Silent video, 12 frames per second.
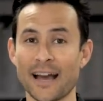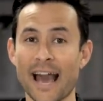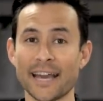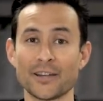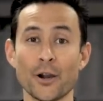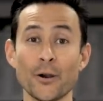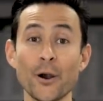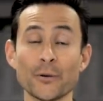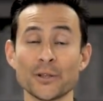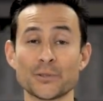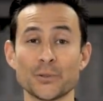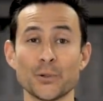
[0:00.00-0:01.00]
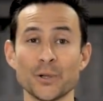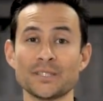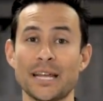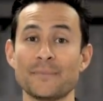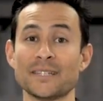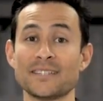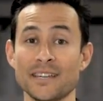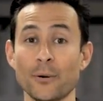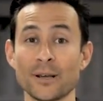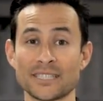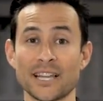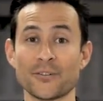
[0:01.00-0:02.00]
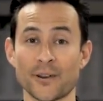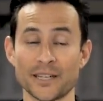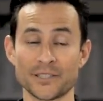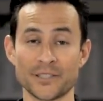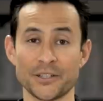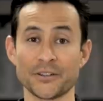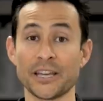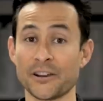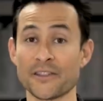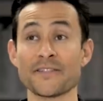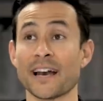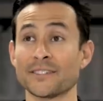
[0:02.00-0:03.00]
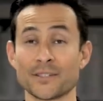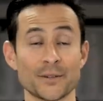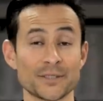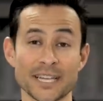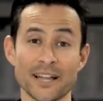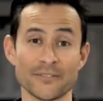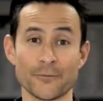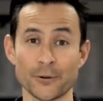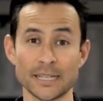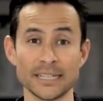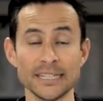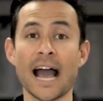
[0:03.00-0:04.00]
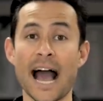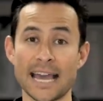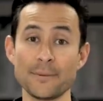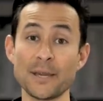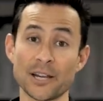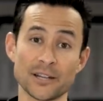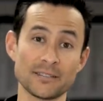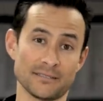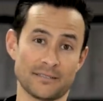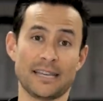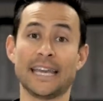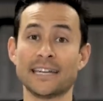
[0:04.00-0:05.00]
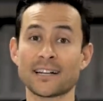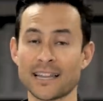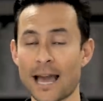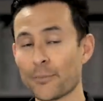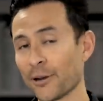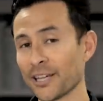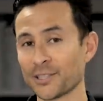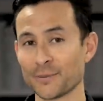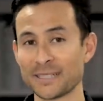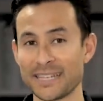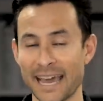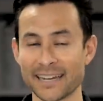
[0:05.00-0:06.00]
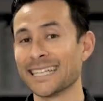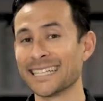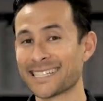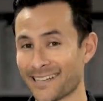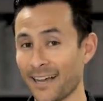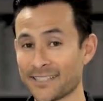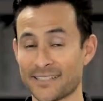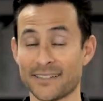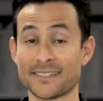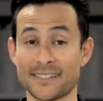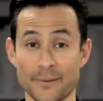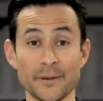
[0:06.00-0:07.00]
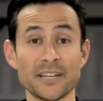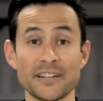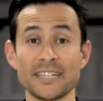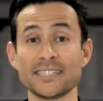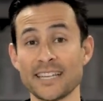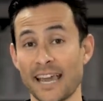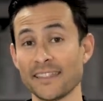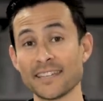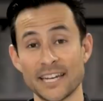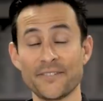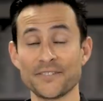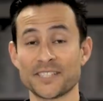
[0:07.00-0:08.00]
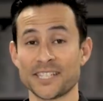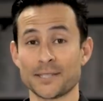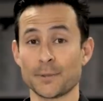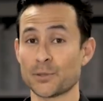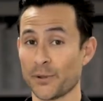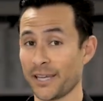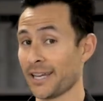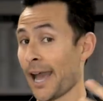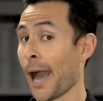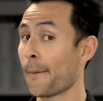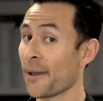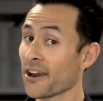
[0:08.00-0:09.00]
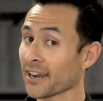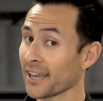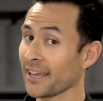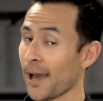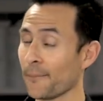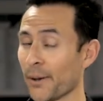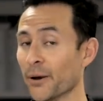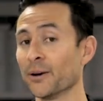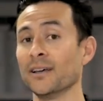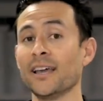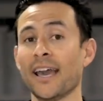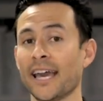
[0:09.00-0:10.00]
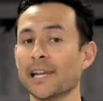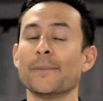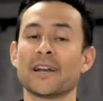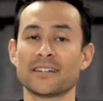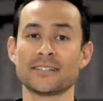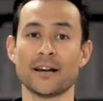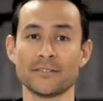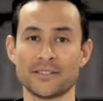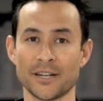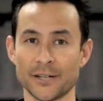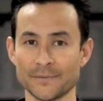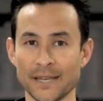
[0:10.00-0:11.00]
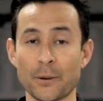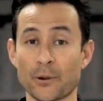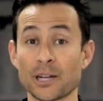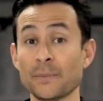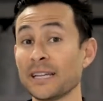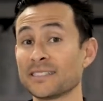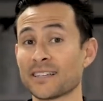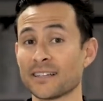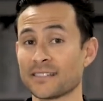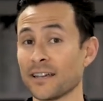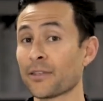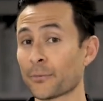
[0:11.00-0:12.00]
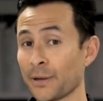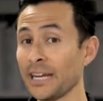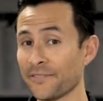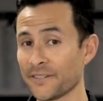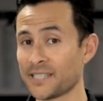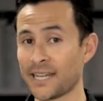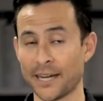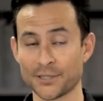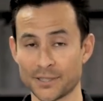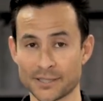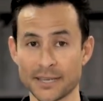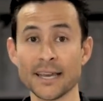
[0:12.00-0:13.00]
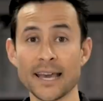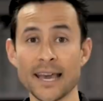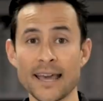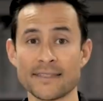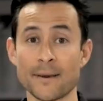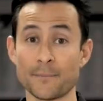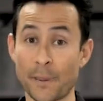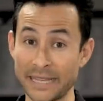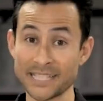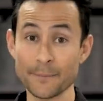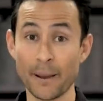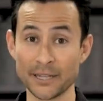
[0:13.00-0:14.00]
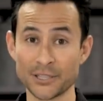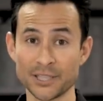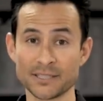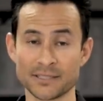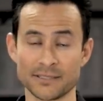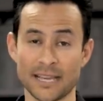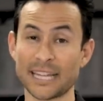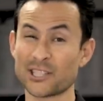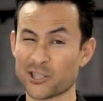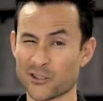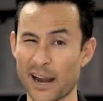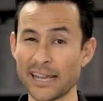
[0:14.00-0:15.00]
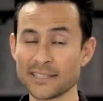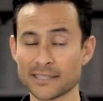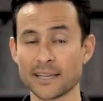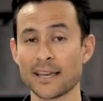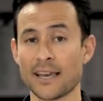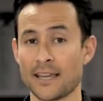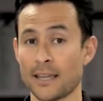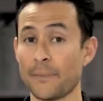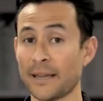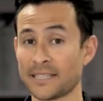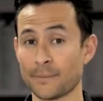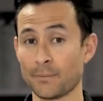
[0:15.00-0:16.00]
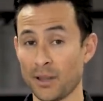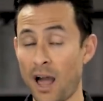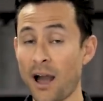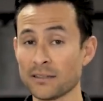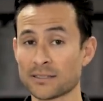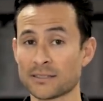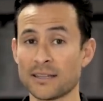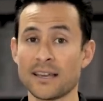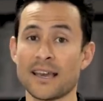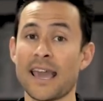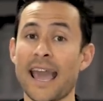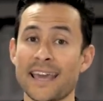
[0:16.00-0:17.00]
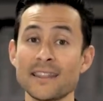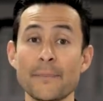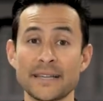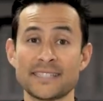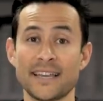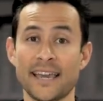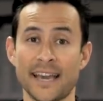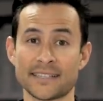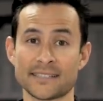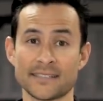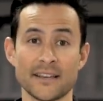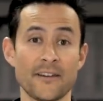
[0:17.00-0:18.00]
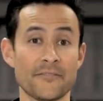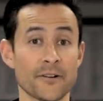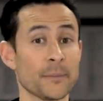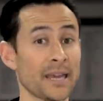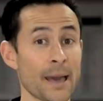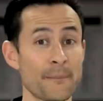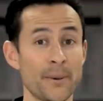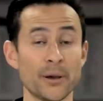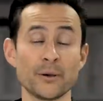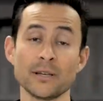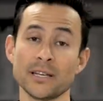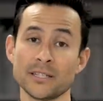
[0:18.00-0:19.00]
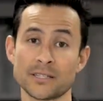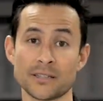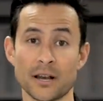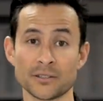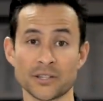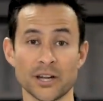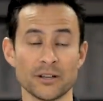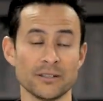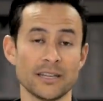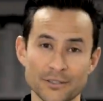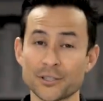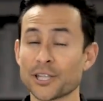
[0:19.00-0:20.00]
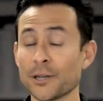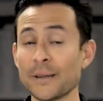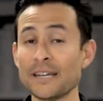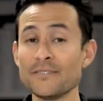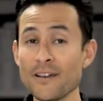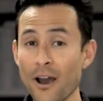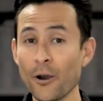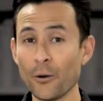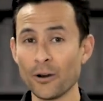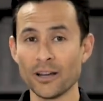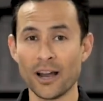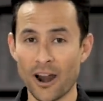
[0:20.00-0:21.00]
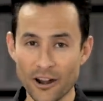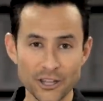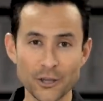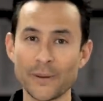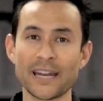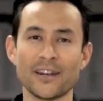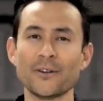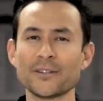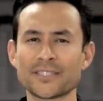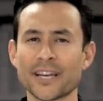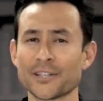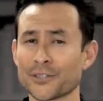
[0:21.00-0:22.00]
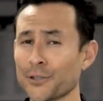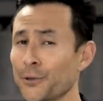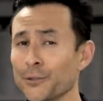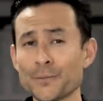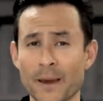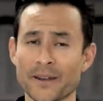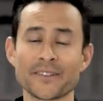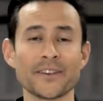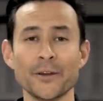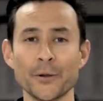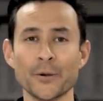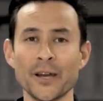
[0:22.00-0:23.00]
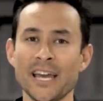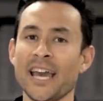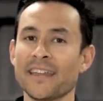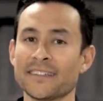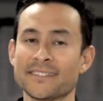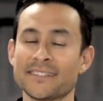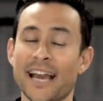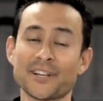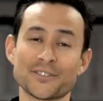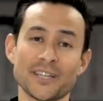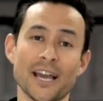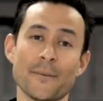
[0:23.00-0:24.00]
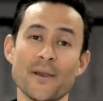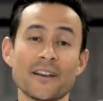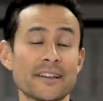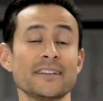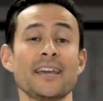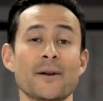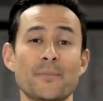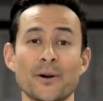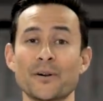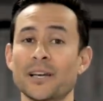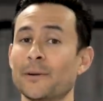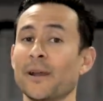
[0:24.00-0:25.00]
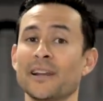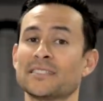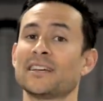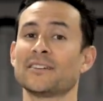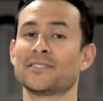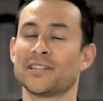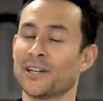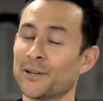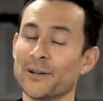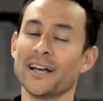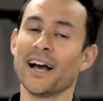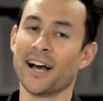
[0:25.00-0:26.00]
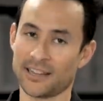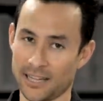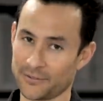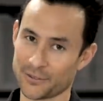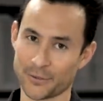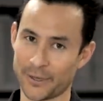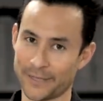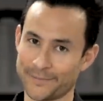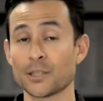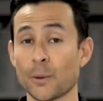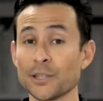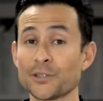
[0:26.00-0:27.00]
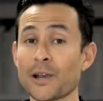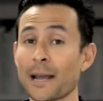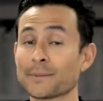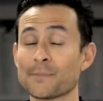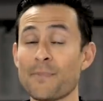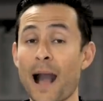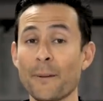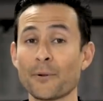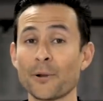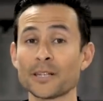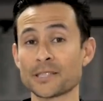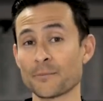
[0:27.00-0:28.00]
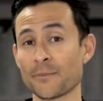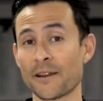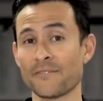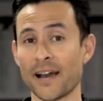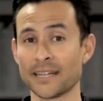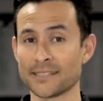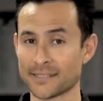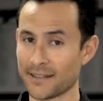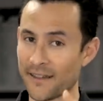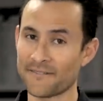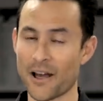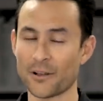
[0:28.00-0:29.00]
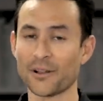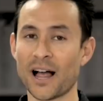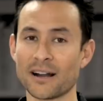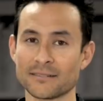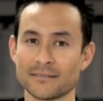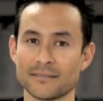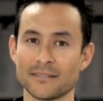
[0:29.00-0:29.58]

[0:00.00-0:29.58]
I co-own a school named the T.O. Westlake Karate Studio here in Thousand Oaks, California. I am here in collaboration with Dan to discuss the similarities and the differences between American Kenpo and American Tang Soo Do. We're going to be discussing three different sections: the basic punches and strikes, the basic blocks, and the basic kicks from Kenpo to Tang Soo Do. There's gonna be no argument and no discussion who's better than who. This is actually American Kenpo and American Tang Soo Do, a love story. So why don't you grab some popcorn and some red vines and follow along.